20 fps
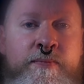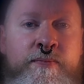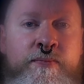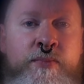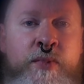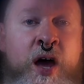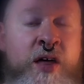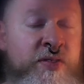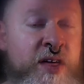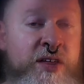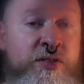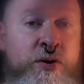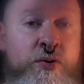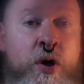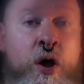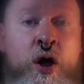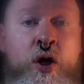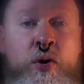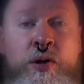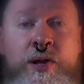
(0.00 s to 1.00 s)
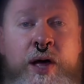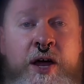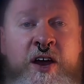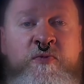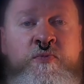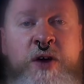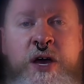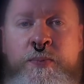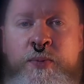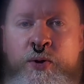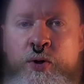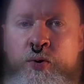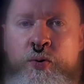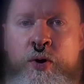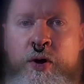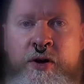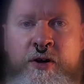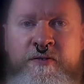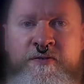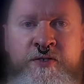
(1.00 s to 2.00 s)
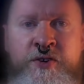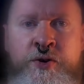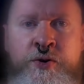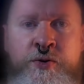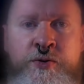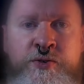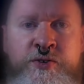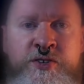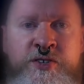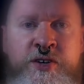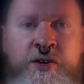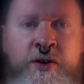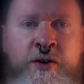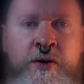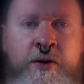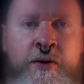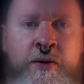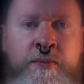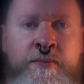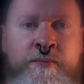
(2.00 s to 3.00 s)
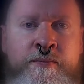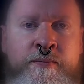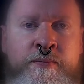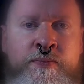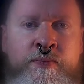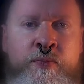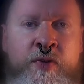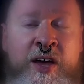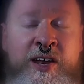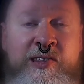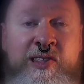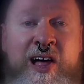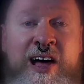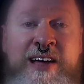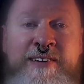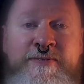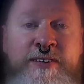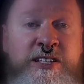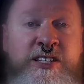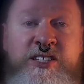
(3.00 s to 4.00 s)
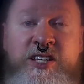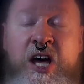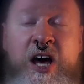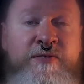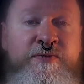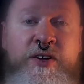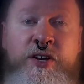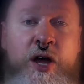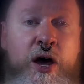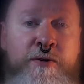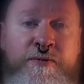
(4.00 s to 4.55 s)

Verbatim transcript: I think there are a lot of people who are confused. And life is tough enough